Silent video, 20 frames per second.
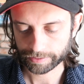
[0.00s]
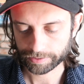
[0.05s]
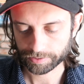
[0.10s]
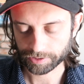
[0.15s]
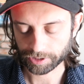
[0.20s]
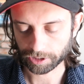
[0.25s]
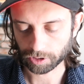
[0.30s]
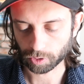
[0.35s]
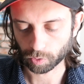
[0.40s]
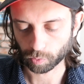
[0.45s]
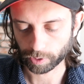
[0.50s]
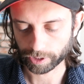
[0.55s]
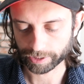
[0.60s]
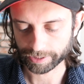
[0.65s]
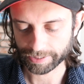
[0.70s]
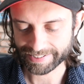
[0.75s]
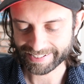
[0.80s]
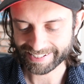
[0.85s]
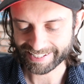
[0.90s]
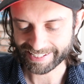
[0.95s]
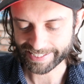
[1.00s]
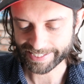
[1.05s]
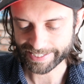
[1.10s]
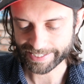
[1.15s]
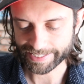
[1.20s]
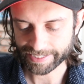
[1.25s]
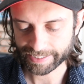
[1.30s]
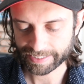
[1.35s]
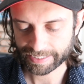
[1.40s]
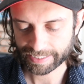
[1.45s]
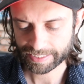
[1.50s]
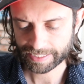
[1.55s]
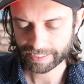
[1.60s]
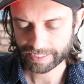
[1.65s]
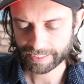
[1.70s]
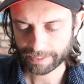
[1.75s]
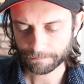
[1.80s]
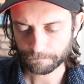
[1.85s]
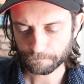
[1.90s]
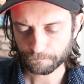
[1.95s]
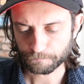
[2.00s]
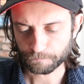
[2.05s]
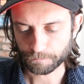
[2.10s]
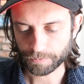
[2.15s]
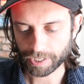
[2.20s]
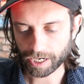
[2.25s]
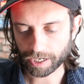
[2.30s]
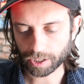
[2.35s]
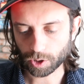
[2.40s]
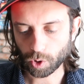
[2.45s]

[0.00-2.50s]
It's a Kuwalla Tee. Not